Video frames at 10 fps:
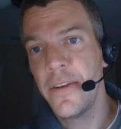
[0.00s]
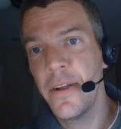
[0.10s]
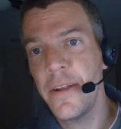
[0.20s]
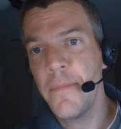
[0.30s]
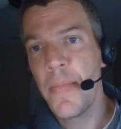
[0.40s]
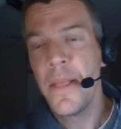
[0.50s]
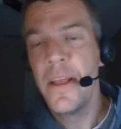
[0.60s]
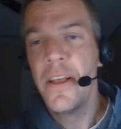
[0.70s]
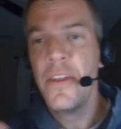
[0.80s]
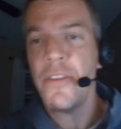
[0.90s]
Right?
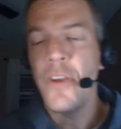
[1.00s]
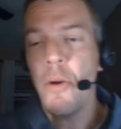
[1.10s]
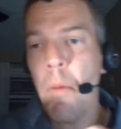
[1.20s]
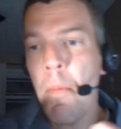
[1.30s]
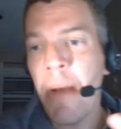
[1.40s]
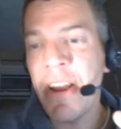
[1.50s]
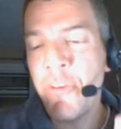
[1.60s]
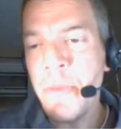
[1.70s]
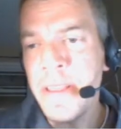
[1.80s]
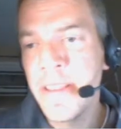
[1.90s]
So by
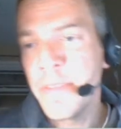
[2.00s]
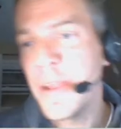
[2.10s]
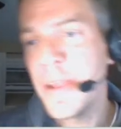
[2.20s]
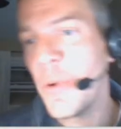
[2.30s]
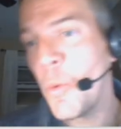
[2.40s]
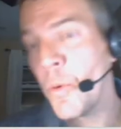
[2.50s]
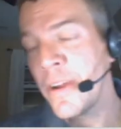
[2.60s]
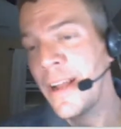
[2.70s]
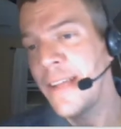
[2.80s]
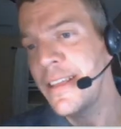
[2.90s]
doing this, by
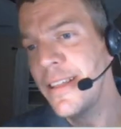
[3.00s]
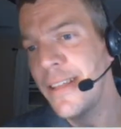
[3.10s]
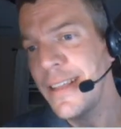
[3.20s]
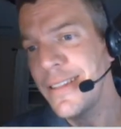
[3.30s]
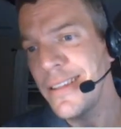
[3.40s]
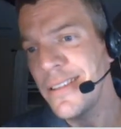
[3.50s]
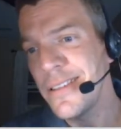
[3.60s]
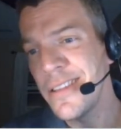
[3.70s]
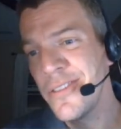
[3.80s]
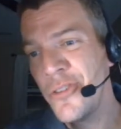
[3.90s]
organizing it like this,
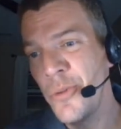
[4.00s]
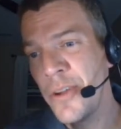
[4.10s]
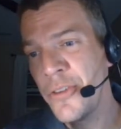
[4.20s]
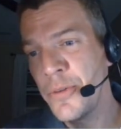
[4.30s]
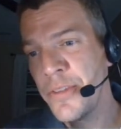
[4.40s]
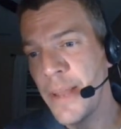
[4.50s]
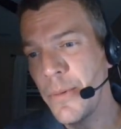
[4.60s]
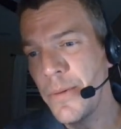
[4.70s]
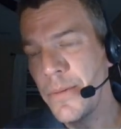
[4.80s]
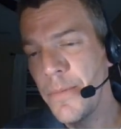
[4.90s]
this do undo
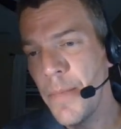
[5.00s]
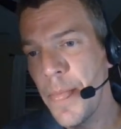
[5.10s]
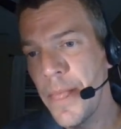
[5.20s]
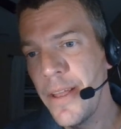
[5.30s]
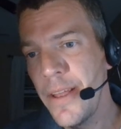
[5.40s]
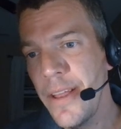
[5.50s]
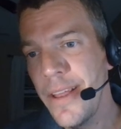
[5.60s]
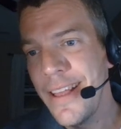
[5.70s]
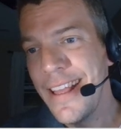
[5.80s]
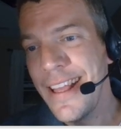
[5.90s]
table,
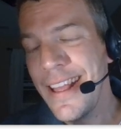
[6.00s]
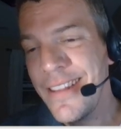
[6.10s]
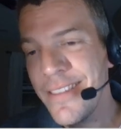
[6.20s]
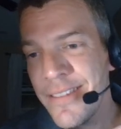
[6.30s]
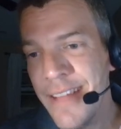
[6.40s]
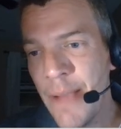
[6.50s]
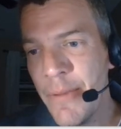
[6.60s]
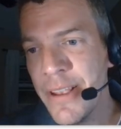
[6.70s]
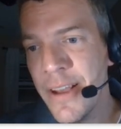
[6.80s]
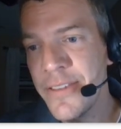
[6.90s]
it's
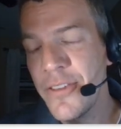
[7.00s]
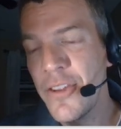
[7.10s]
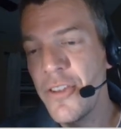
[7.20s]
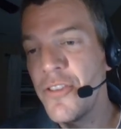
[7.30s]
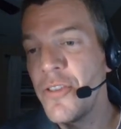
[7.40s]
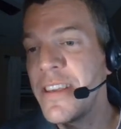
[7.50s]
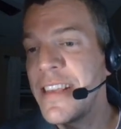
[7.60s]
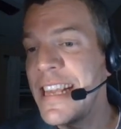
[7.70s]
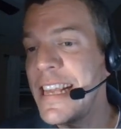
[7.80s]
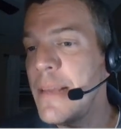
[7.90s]
allowing us to
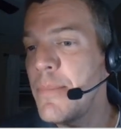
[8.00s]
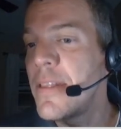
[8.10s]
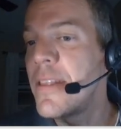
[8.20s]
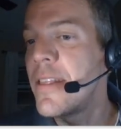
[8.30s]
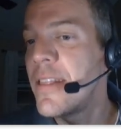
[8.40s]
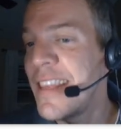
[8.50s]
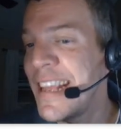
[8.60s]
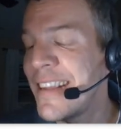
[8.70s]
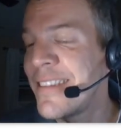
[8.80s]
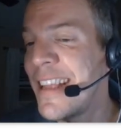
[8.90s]
keep the
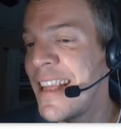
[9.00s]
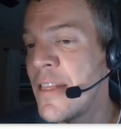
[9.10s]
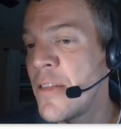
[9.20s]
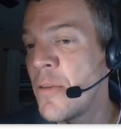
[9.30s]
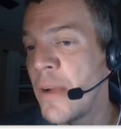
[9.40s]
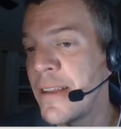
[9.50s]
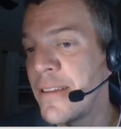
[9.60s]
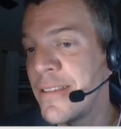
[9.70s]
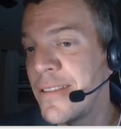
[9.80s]
things in the right